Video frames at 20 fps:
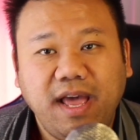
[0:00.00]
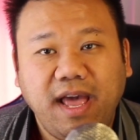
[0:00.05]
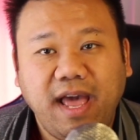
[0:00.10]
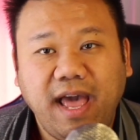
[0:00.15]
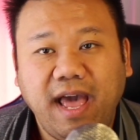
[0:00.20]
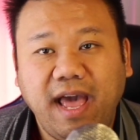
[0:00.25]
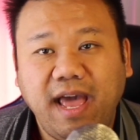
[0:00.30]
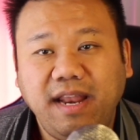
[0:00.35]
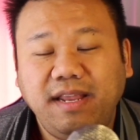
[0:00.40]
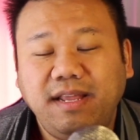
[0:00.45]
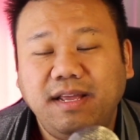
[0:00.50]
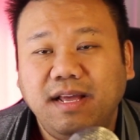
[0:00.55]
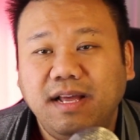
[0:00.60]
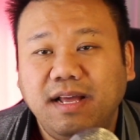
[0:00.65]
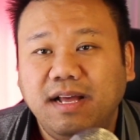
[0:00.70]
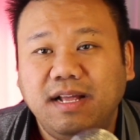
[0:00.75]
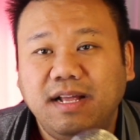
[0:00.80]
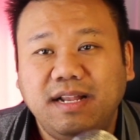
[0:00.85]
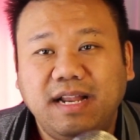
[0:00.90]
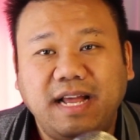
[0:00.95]
And
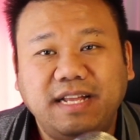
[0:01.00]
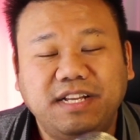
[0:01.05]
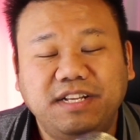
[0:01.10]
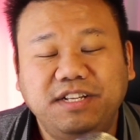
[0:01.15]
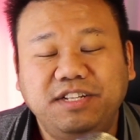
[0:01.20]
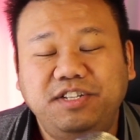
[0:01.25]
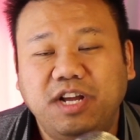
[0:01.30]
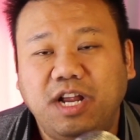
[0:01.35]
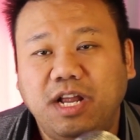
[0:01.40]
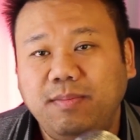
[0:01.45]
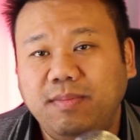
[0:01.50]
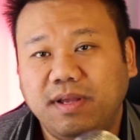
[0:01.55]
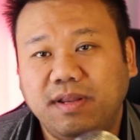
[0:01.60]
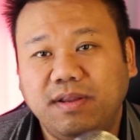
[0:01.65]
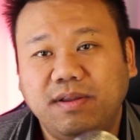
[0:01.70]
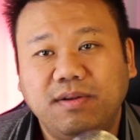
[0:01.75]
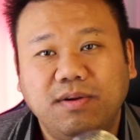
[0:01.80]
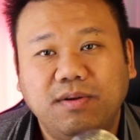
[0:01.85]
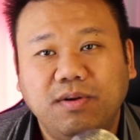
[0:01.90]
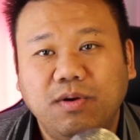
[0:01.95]
ladies and
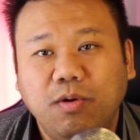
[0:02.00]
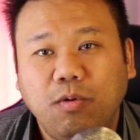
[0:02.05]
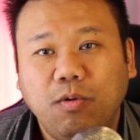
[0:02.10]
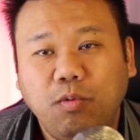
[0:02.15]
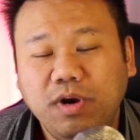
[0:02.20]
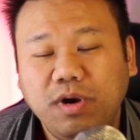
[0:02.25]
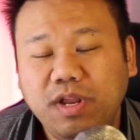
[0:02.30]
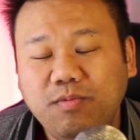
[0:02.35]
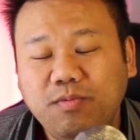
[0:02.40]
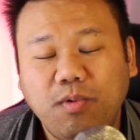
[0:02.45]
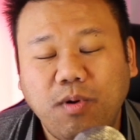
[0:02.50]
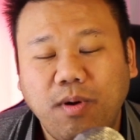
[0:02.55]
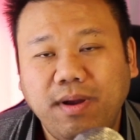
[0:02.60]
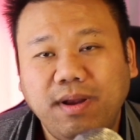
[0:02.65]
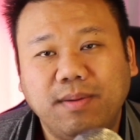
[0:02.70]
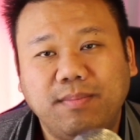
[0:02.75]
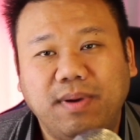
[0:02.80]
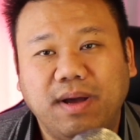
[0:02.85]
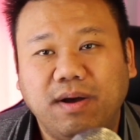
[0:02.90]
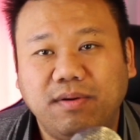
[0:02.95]
gentlemen, what are you worried
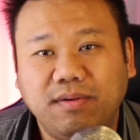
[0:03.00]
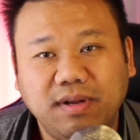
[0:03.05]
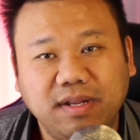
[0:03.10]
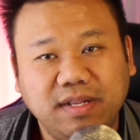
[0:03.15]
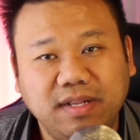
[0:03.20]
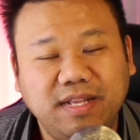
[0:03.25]
about?